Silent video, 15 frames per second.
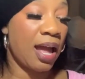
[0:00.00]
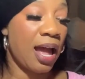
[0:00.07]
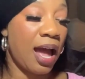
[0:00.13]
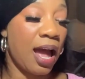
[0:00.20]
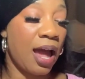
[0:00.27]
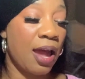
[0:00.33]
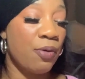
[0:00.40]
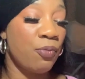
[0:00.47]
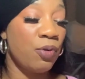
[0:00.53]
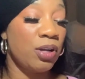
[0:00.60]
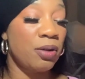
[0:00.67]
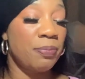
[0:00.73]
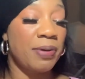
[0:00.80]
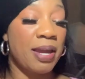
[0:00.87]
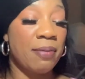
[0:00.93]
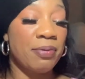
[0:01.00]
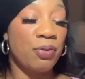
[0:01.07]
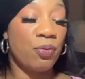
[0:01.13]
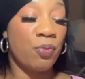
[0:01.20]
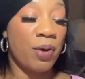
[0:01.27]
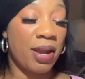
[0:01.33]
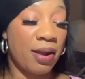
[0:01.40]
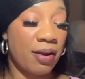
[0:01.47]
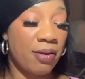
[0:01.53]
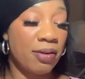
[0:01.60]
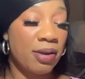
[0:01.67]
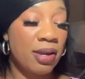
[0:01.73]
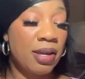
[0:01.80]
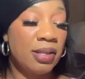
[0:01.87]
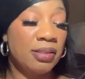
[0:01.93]
I want to be able to wear
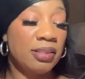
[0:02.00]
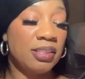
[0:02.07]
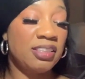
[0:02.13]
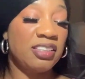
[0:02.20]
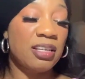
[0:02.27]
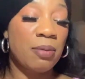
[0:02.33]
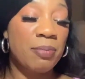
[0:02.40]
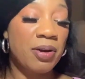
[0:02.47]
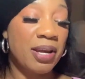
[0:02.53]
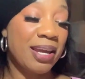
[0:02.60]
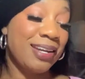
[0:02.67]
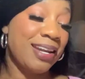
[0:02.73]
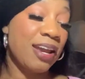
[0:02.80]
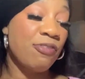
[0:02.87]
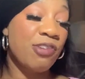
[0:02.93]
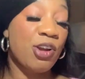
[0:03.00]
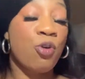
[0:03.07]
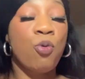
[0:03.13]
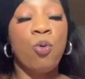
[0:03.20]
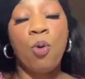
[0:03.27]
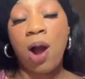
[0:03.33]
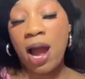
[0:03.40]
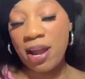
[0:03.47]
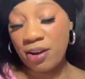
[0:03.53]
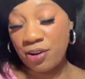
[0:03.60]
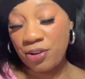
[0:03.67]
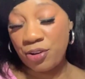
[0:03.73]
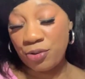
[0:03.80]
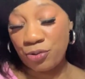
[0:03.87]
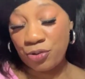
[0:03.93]
this summer, and they require
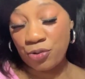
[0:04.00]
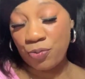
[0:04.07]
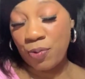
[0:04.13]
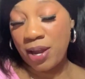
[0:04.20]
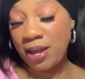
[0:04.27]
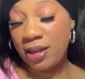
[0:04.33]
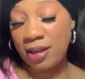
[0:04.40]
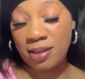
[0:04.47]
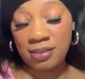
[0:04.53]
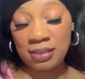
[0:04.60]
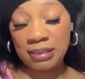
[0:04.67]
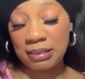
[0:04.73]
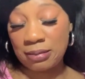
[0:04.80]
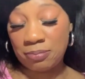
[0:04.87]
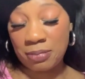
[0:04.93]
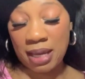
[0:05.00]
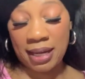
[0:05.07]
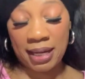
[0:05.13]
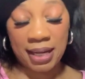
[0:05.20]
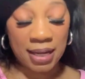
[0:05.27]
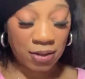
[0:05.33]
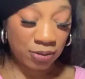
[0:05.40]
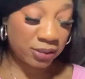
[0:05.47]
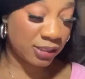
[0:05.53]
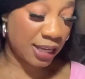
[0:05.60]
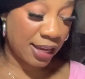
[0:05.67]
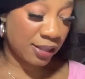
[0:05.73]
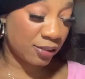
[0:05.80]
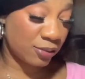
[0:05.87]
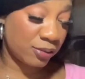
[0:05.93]
you to wear some like heel
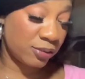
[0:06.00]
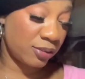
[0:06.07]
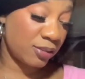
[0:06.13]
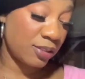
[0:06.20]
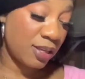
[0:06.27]
sandals.